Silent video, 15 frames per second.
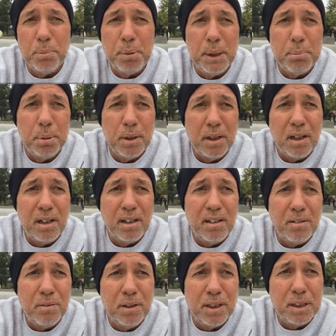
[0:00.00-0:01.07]
The people
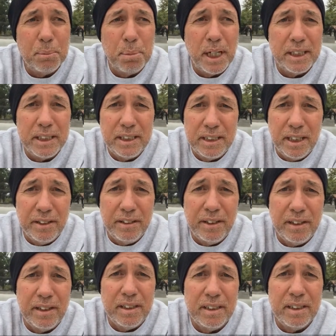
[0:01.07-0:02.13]
are really about each
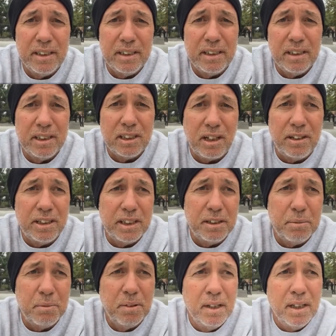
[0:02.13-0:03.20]
other and starting
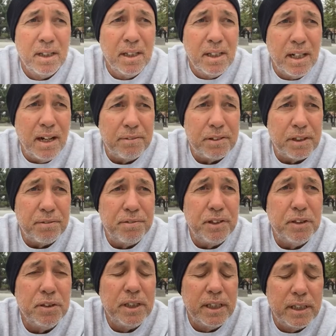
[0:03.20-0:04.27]
to, after a
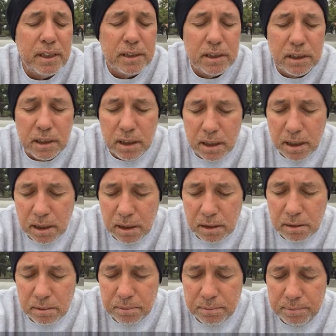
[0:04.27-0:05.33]
few years, get